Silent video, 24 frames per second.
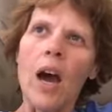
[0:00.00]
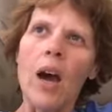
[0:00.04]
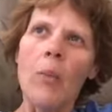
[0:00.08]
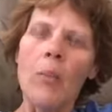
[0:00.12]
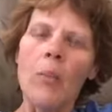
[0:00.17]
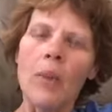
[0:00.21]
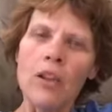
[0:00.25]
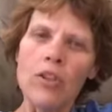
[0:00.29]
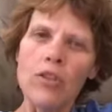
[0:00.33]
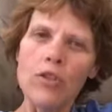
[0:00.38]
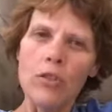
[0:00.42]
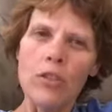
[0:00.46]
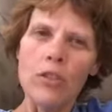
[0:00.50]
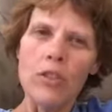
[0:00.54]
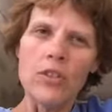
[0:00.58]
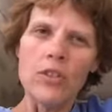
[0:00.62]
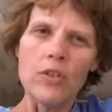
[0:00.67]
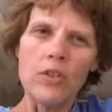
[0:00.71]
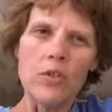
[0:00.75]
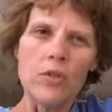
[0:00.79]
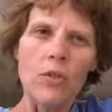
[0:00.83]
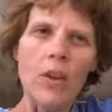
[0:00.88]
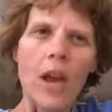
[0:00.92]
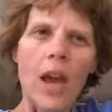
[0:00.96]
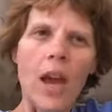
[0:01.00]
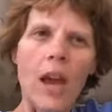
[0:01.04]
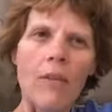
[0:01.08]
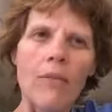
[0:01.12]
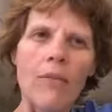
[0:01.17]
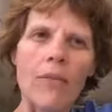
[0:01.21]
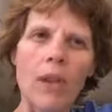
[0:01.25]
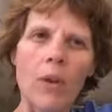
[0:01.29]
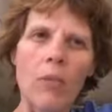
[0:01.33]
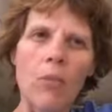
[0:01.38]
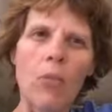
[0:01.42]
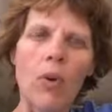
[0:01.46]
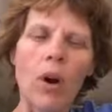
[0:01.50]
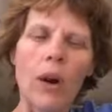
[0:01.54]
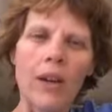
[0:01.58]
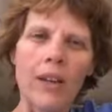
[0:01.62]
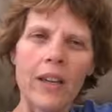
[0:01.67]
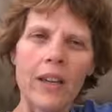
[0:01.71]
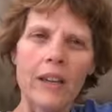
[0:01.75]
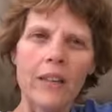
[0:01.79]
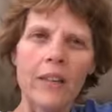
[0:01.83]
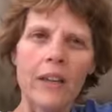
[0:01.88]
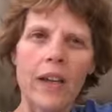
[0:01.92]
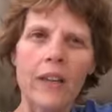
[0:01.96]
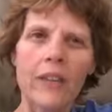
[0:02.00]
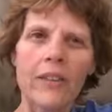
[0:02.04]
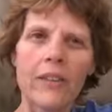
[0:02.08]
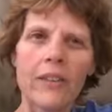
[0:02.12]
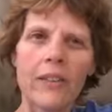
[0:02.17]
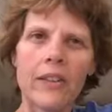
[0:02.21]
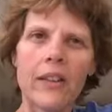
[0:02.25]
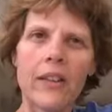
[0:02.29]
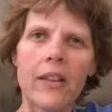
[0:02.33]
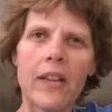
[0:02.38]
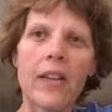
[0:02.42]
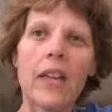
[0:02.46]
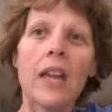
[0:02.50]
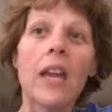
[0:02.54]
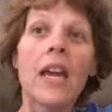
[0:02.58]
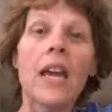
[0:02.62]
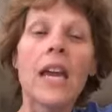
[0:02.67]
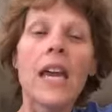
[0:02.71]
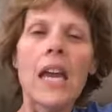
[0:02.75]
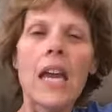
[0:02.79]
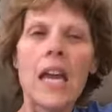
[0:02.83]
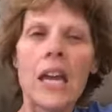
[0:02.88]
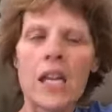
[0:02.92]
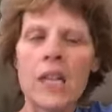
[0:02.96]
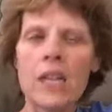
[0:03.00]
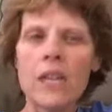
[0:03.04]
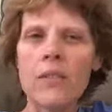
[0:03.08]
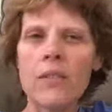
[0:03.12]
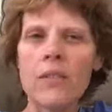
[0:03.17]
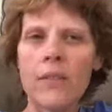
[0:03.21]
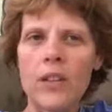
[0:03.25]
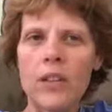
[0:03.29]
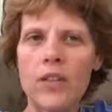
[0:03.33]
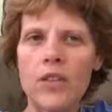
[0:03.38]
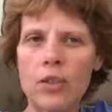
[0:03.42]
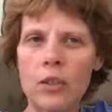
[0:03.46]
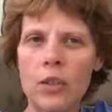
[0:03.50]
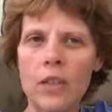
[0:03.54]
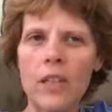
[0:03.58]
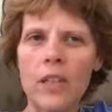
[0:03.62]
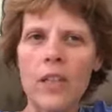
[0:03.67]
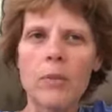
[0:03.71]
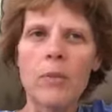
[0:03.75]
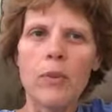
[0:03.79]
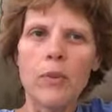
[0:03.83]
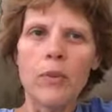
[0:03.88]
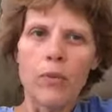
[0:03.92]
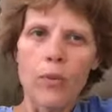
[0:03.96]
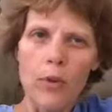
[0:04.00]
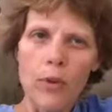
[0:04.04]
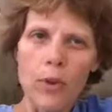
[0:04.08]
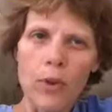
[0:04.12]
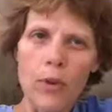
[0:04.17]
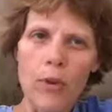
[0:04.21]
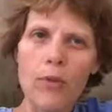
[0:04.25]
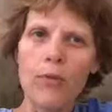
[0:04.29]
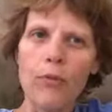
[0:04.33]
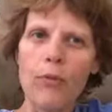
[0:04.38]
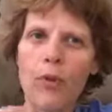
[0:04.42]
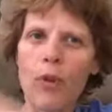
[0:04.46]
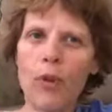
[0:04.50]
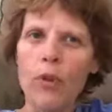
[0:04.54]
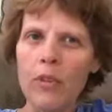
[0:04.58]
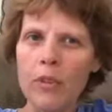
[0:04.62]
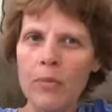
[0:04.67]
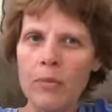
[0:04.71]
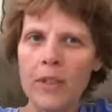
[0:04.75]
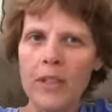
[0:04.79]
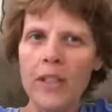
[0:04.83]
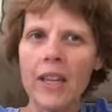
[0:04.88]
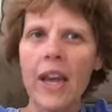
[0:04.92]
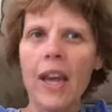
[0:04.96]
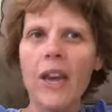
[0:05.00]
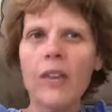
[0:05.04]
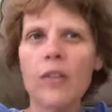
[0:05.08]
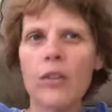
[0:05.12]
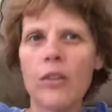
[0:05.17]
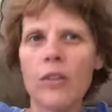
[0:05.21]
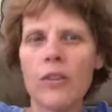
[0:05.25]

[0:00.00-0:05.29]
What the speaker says: make sure that you have them walking nicely individually before you throw them together.